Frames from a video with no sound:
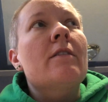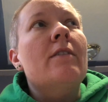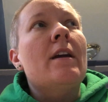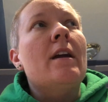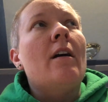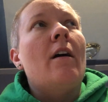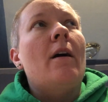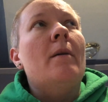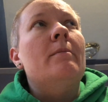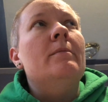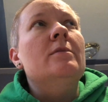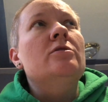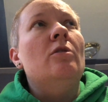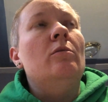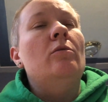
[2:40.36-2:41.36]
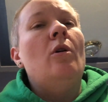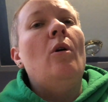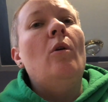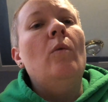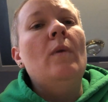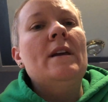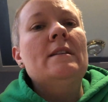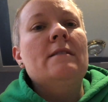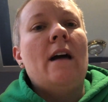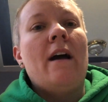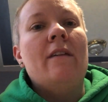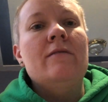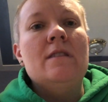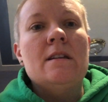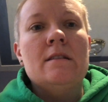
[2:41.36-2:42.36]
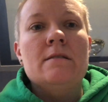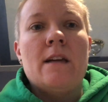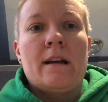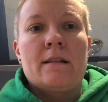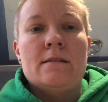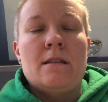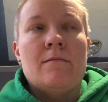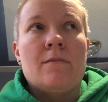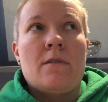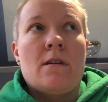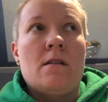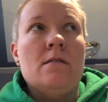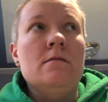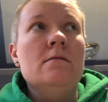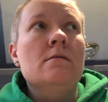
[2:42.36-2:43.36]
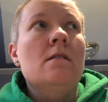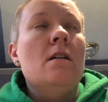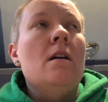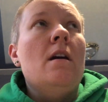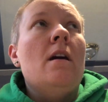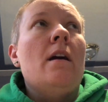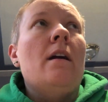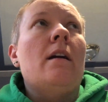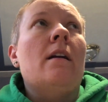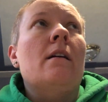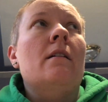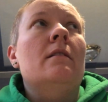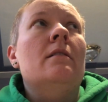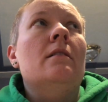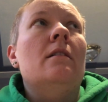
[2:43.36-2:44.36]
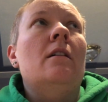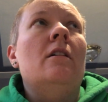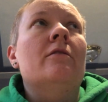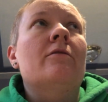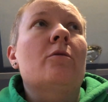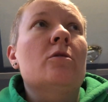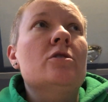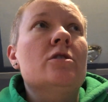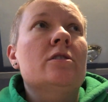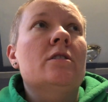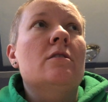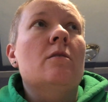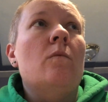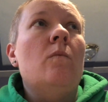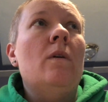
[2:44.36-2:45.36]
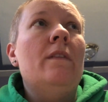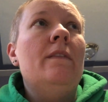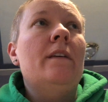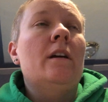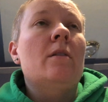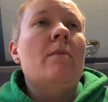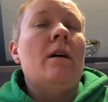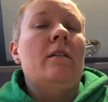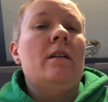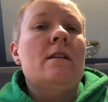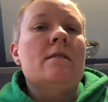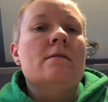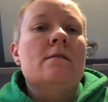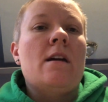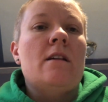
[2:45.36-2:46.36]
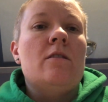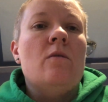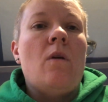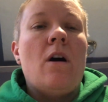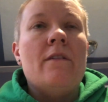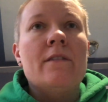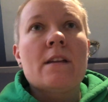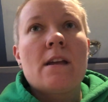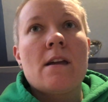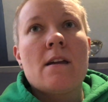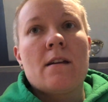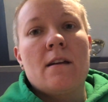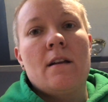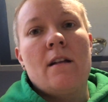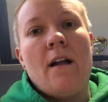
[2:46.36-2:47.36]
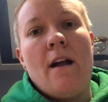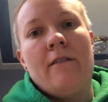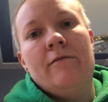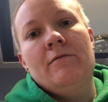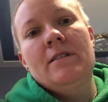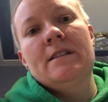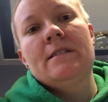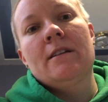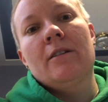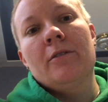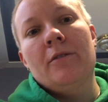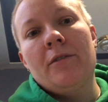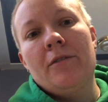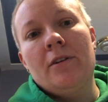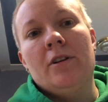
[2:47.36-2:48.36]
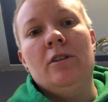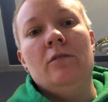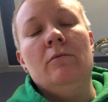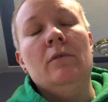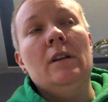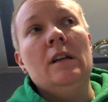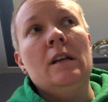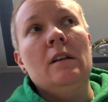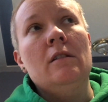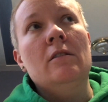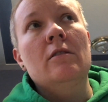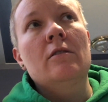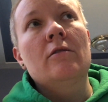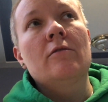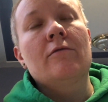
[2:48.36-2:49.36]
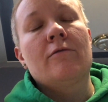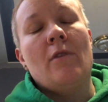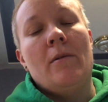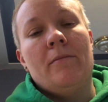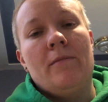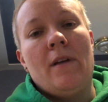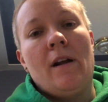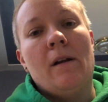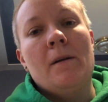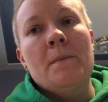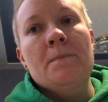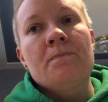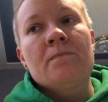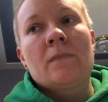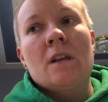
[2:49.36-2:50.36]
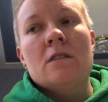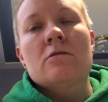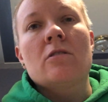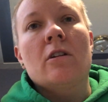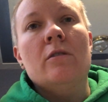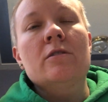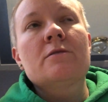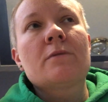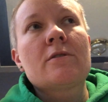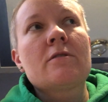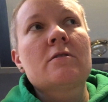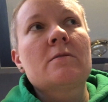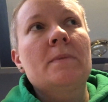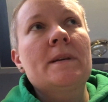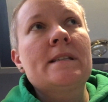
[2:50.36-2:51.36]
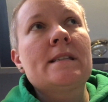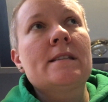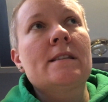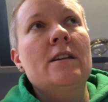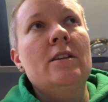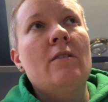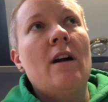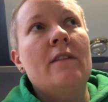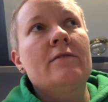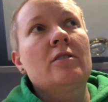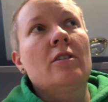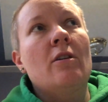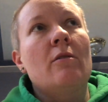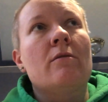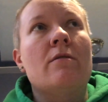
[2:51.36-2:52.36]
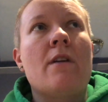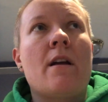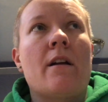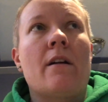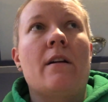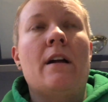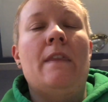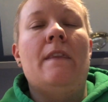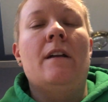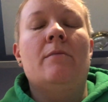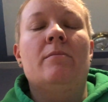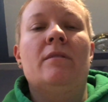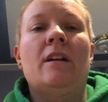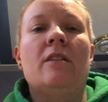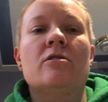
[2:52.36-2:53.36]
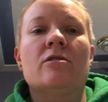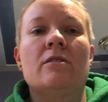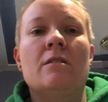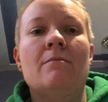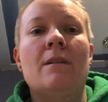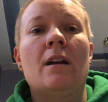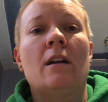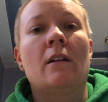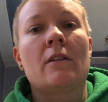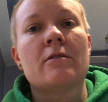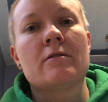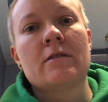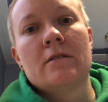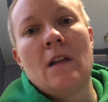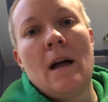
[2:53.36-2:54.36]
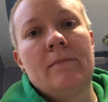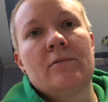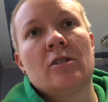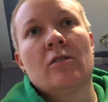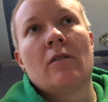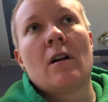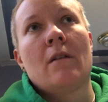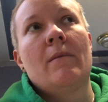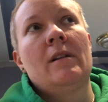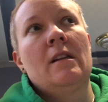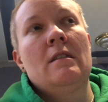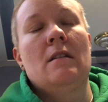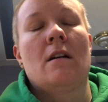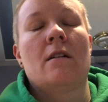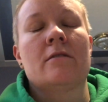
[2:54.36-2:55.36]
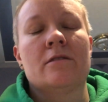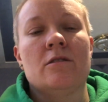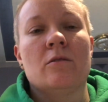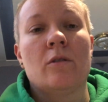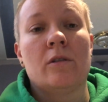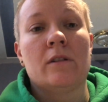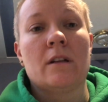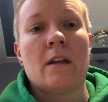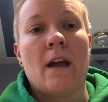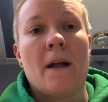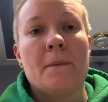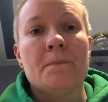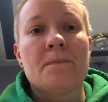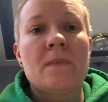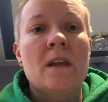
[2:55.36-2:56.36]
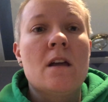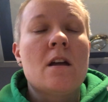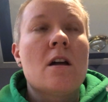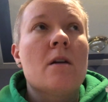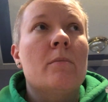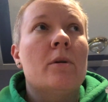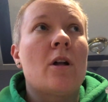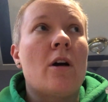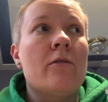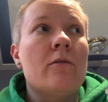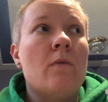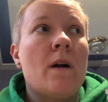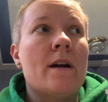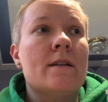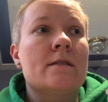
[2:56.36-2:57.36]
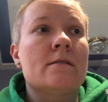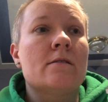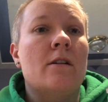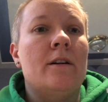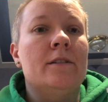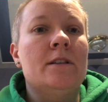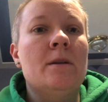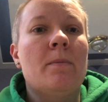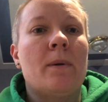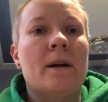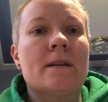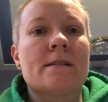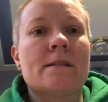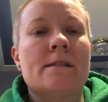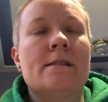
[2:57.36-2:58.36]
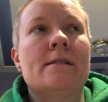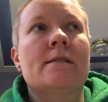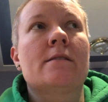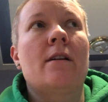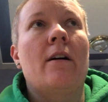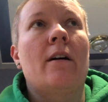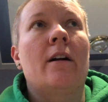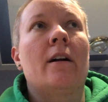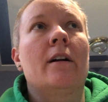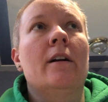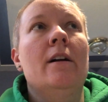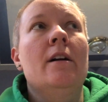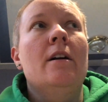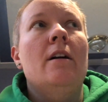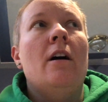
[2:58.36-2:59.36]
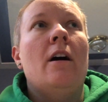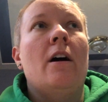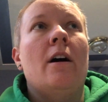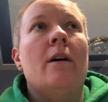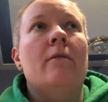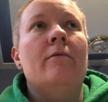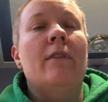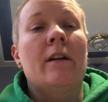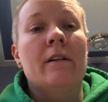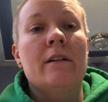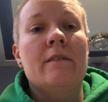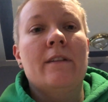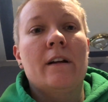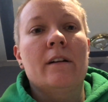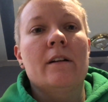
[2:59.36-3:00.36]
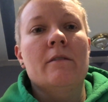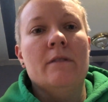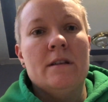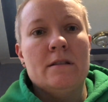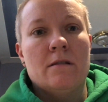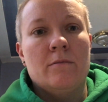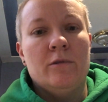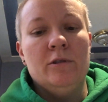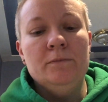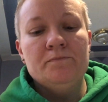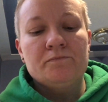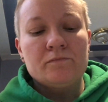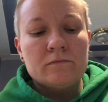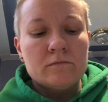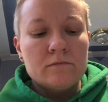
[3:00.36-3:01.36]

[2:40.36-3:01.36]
they don't always have the exact same things. And unfortunately, the one thing about it is that you often can't get every single thing you need from there. So it's one of those places that you have to go there and then potentially make another stop to grab anything else you couldn't get. But otherwise, Aldi prices are very, very reasonable.